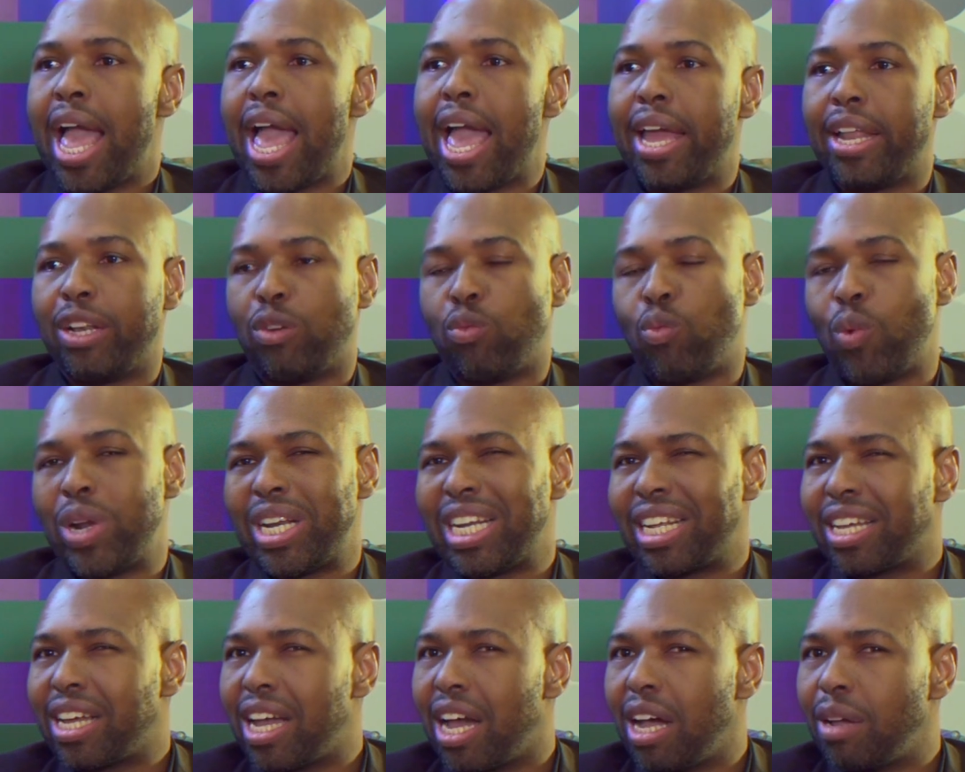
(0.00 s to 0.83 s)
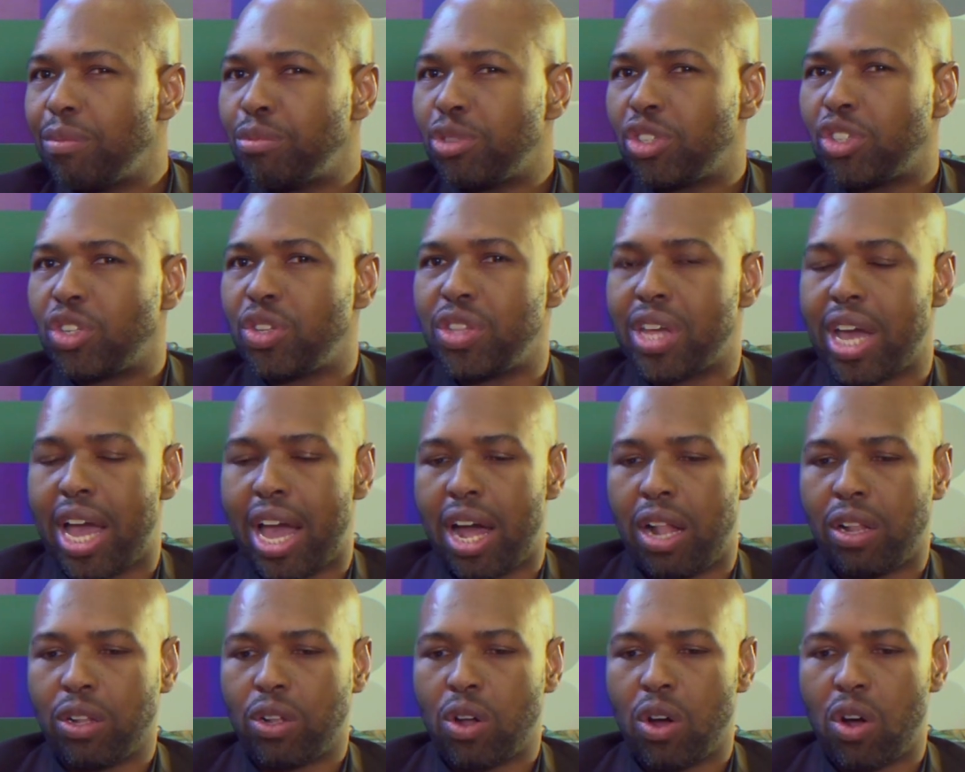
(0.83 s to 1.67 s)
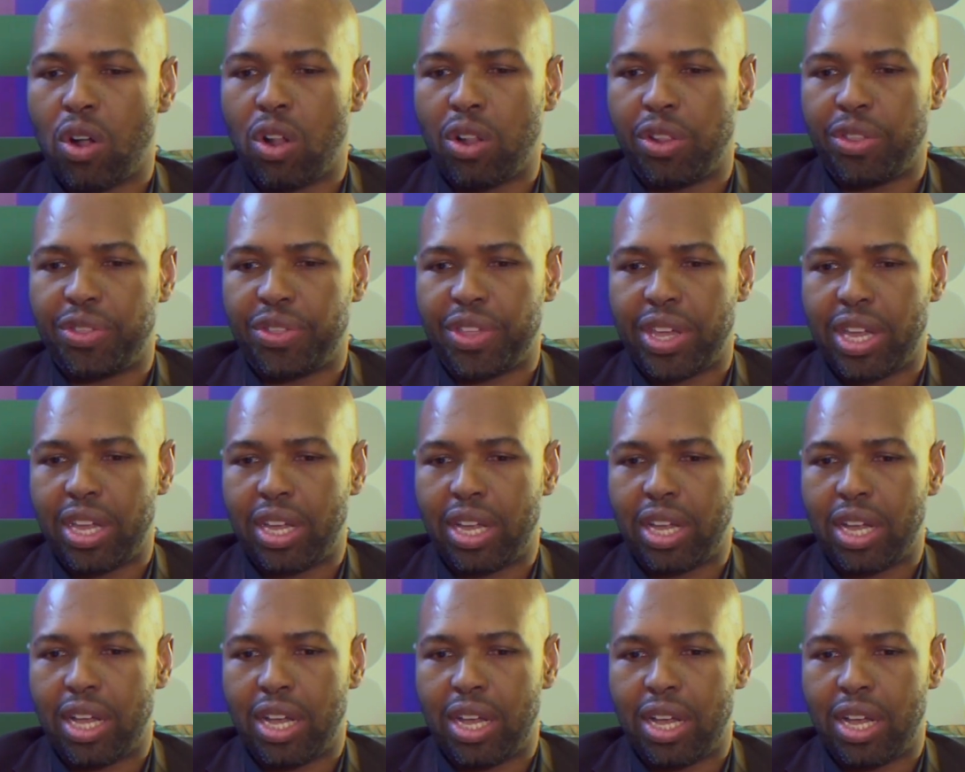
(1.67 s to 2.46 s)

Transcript: And when it comes to the alcohol thing,